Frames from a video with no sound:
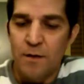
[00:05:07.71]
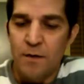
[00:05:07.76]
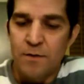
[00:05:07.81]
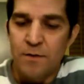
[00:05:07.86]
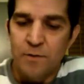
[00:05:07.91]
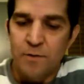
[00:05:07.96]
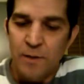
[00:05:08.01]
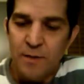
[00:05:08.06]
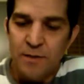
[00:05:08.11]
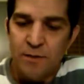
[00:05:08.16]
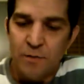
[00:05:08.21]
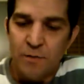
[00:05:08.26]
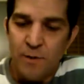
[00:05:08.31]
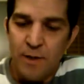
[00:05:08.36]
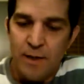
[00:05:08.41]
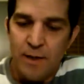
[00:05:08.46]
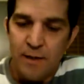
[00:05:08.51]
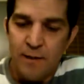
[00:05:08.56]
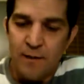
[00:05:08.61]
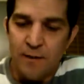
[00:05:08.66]
So let's go
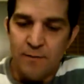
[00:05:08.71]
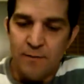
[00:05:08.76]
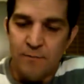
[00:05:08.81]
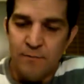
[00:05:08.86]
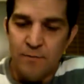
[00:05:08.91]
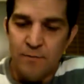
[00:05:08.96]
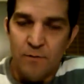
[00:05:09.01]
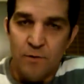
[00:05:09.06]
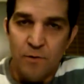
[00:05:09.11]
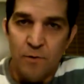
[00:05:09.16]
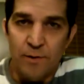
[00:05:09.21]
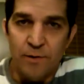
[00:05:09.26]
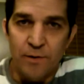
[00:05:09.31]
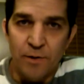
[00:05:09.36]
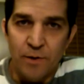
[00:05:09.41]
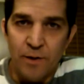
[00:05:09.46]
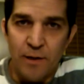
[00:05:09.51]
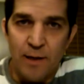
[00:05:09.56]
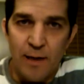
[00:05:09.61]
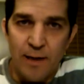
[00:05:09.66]
ahead and quit
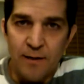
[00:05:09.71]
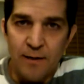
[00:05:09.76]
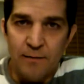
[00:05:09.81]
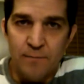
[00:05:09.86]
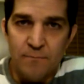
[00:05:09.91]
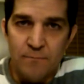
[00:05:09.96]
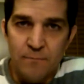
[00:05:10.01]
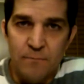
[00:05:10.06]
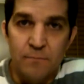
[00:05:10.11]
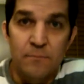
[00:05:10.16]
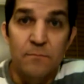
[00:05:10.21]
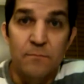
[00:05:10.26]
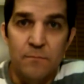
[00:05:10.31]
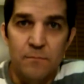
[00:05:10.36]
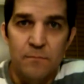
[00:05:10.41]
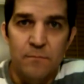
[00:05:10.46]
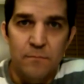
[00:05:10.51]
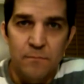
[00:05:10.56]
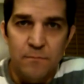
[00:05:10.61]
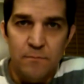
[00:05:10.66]
looking at it,
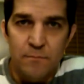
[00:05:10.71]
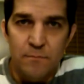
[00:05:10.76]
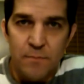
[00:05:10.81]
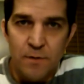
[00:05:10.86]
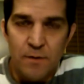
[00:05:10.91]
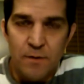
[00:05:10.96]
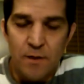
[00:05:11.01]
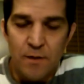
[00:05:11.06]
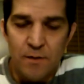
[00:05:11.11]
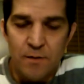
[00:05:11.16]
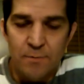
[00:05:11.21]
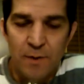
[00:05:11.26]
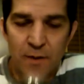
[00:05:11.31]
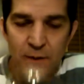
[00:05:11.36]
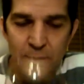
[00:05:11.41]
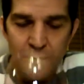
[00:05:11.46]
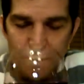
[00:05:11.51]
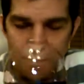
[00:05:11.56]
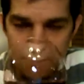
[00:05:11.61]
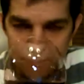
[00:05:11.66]
start
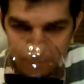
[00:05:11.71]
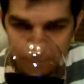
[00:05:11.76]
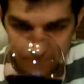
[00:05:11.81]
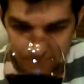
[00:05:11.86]
smelling it.